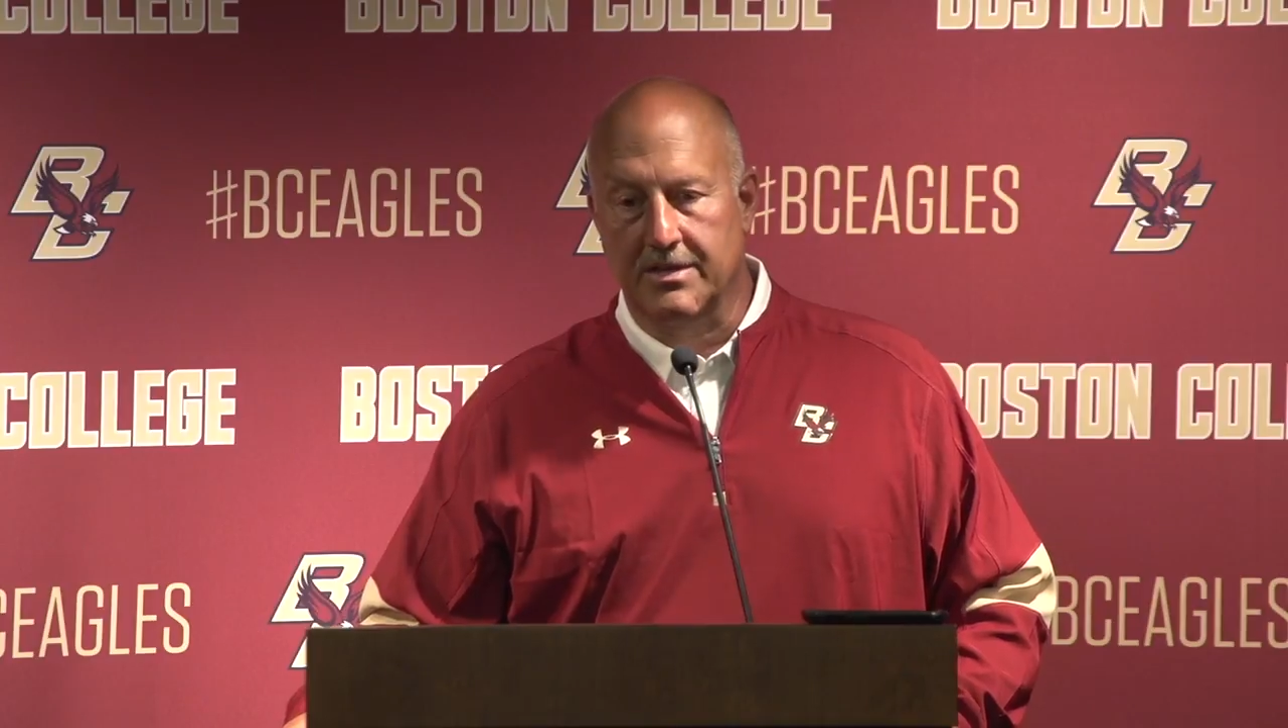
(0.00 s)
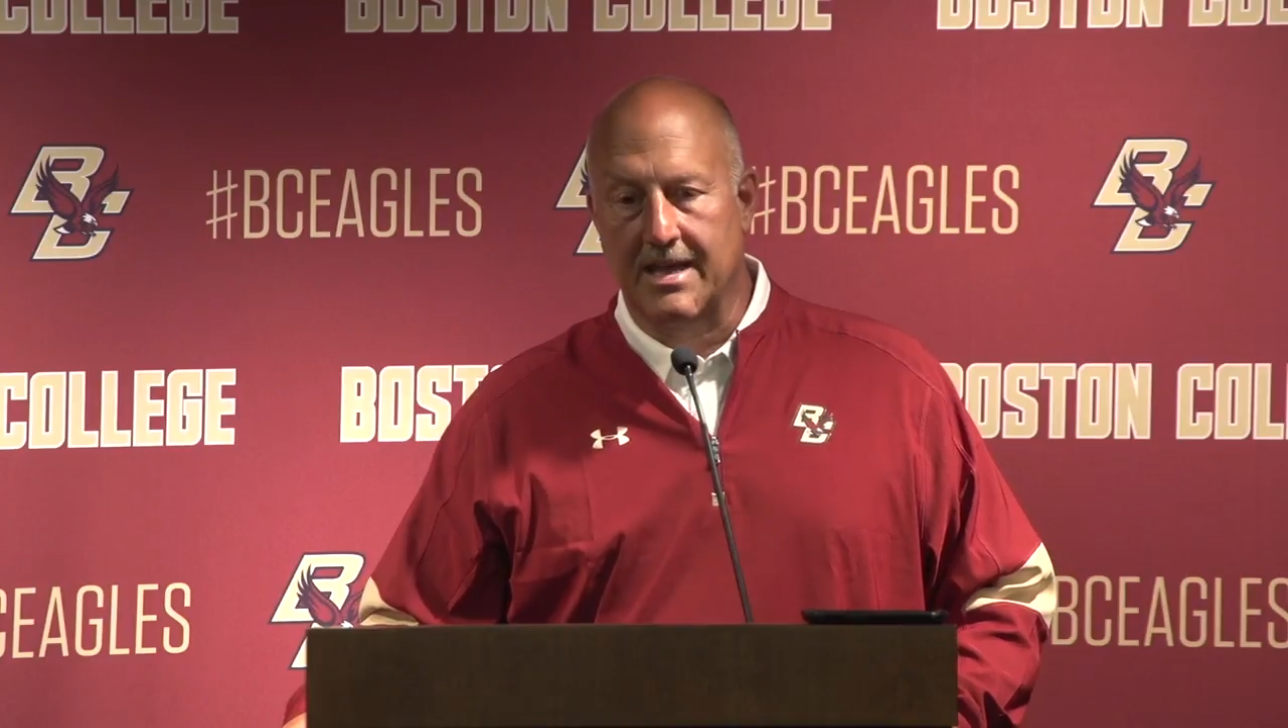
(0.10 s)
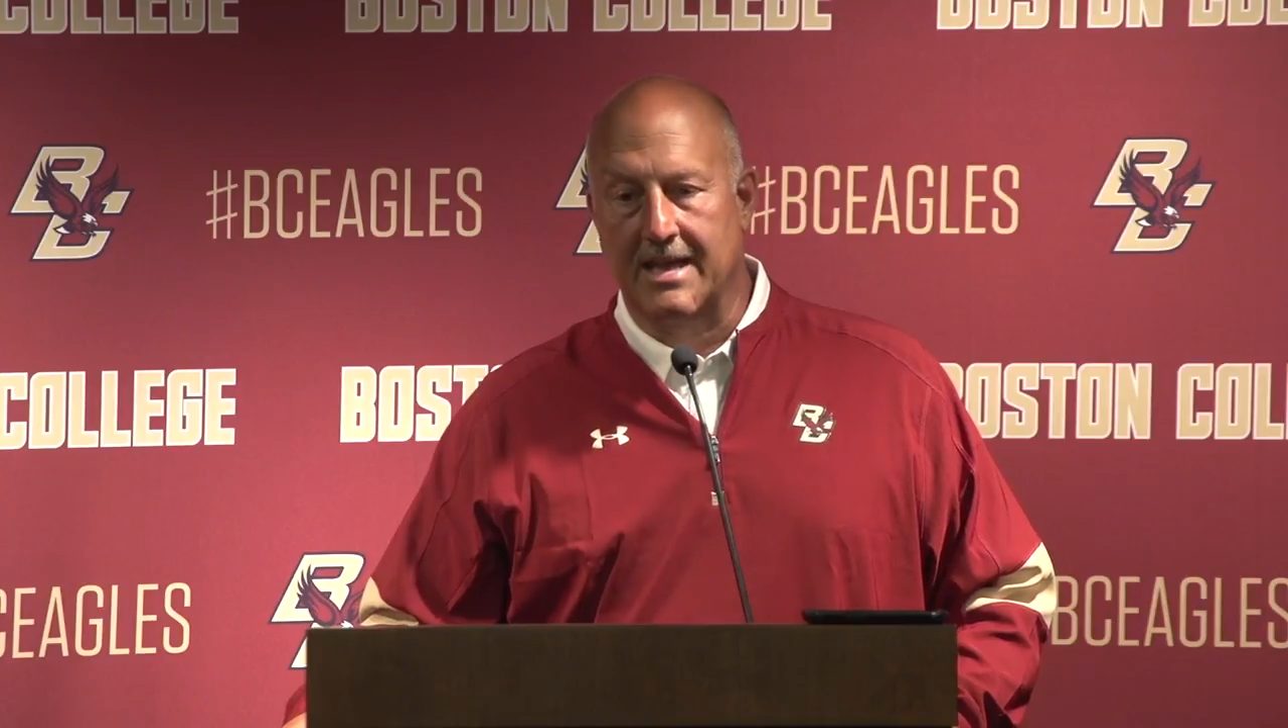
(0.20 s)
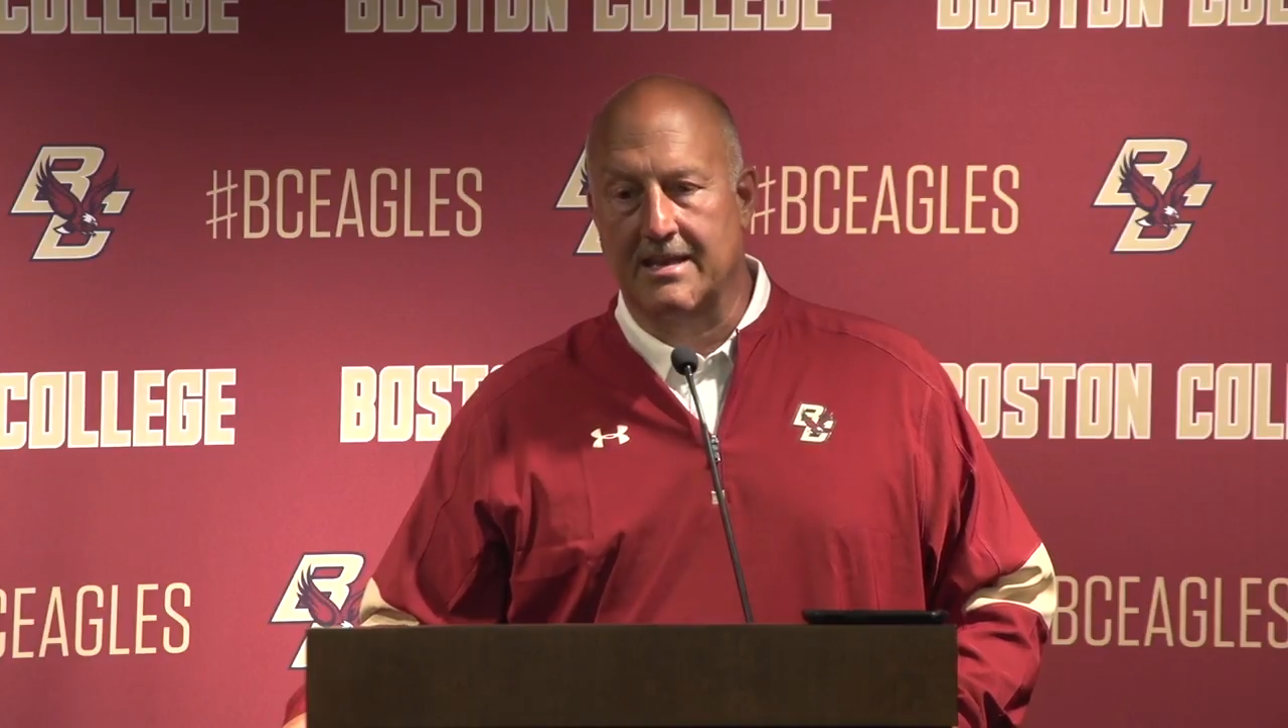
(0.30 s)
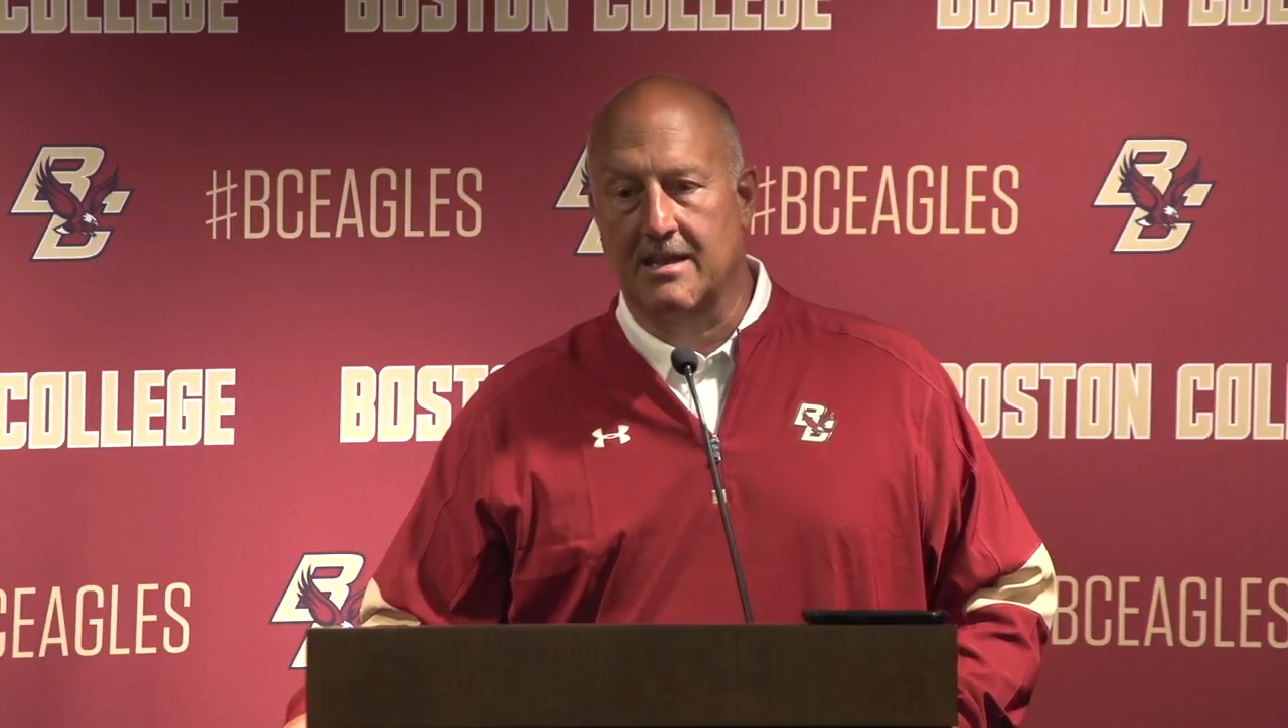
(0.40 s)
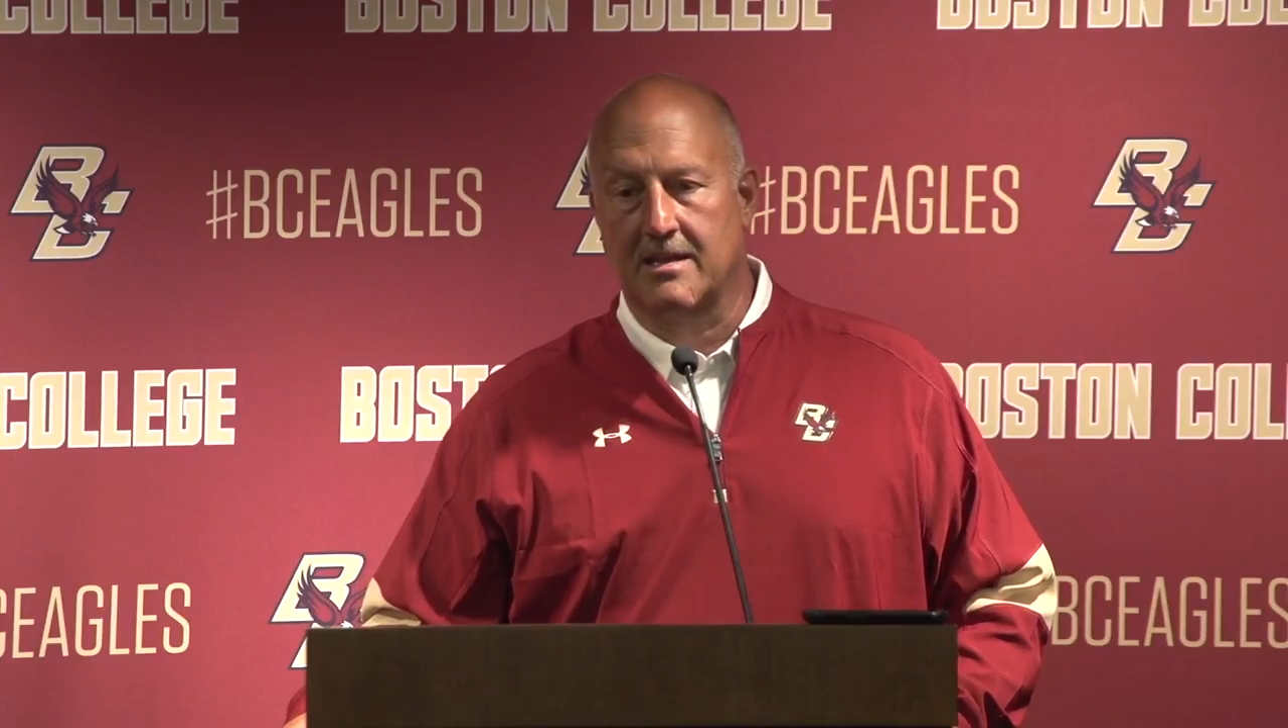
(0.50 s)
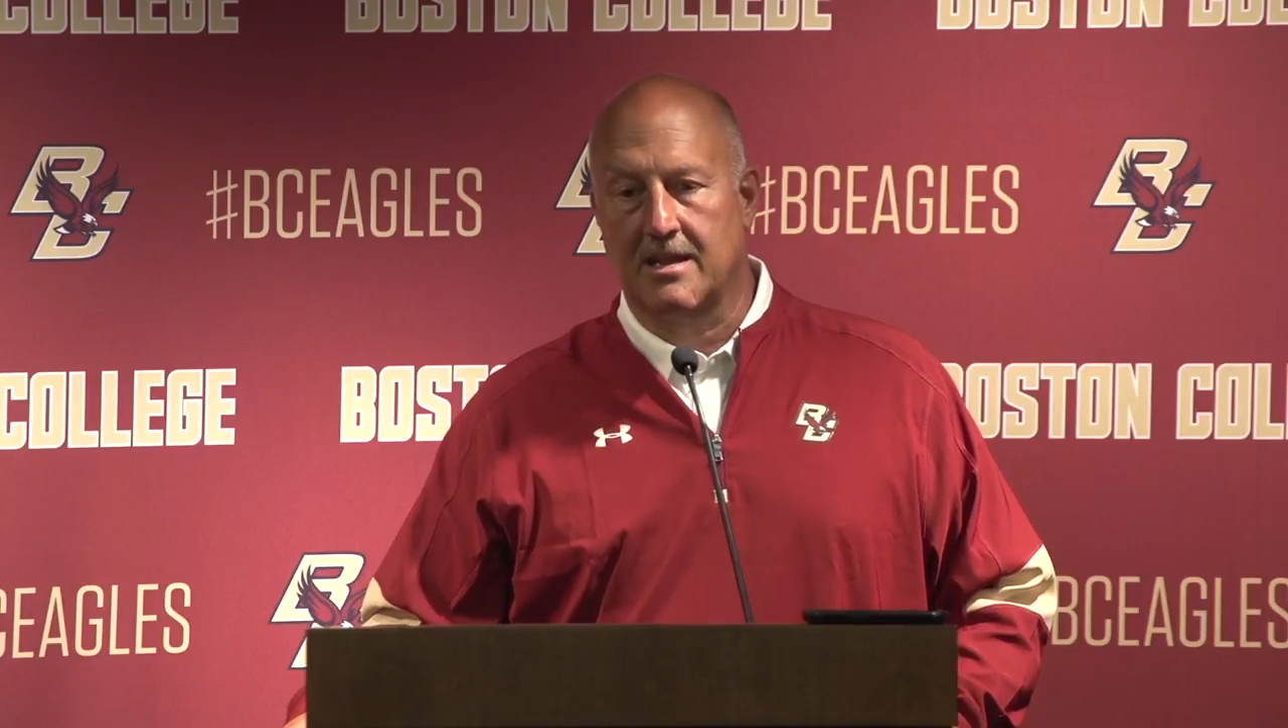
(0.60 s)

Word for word: day, and in,